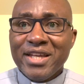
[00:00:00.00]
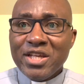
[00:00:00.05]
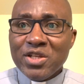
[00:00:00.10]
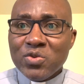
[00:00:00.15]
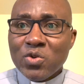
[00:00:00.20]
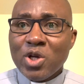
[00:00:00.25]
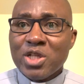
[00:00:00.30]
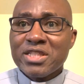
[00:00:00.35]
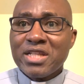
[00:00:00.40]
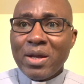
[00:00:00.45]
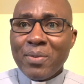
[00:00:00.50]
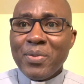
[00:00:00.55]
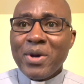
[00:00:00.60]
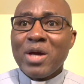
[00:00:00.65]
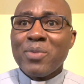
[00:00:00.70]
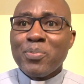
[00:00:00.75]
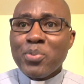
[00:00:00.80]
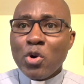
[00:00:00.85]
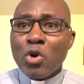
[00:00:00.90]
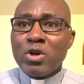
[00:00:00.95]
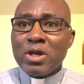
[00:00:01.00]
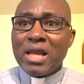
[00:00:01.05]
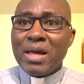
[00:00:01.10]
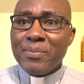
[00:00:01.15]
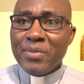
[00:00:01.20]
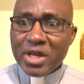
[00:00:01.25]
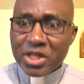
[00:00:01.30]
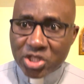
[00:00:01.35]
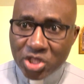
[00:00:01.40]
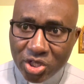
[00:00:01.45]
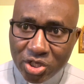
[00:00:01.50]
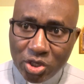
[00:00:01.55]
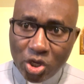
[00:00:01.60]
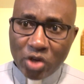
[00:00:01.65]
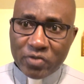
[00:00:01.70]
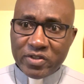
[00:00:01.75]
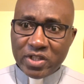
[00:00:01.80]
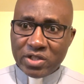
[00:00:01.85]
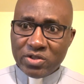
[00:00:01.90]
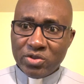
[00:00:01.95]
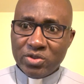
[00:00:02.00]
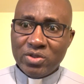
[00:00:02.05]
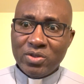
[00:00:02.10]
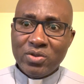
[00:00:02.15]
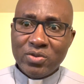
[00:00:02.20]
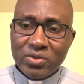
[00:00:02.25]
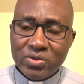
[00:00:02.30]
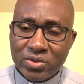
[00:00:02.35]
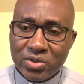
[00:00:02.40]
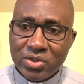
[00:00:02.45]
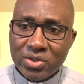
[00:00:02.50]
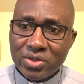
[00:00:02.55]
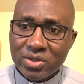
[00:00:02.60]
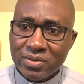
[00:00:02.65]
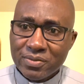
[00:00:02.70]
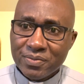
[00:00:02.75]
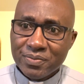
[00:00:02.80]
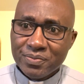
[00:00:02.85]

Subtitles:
It was about proclamation of the good news.